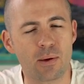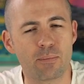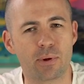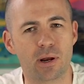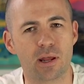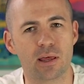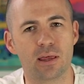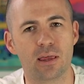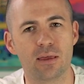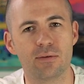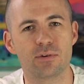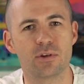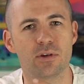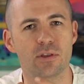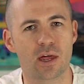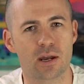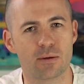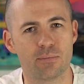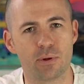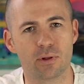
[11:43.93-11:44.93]
but it gives you
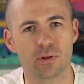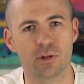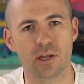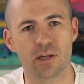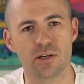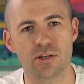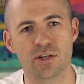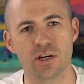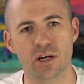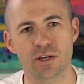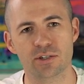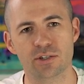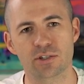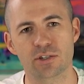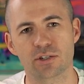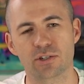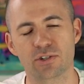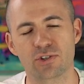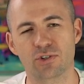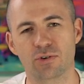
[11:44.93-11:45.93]
that ability just
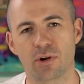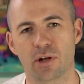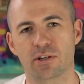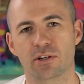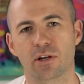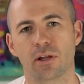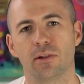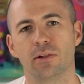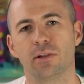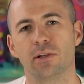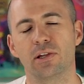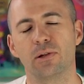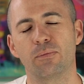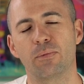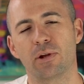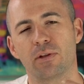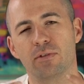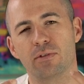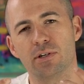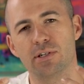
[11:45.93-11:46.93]
to stretch a little
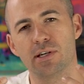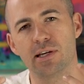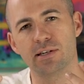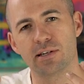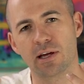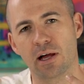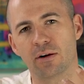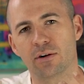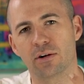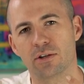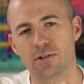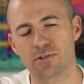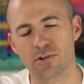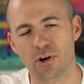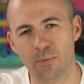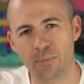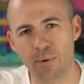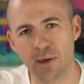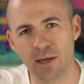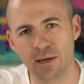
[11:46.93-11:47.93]
bit of the detail into the
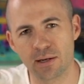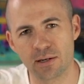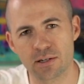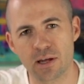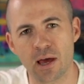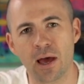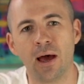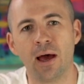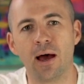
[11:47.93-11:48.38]
top end.